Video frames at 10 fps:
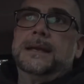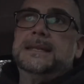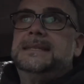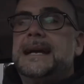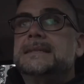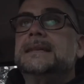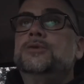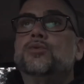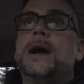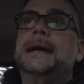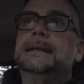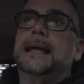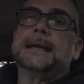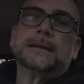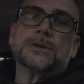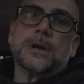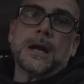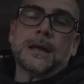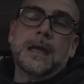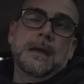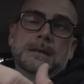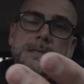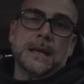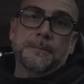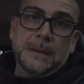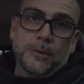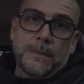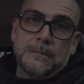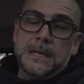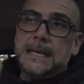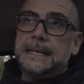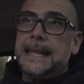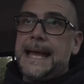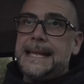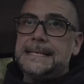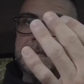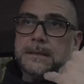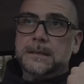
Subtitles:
It doesn't ride like a truck. Some people may be into that.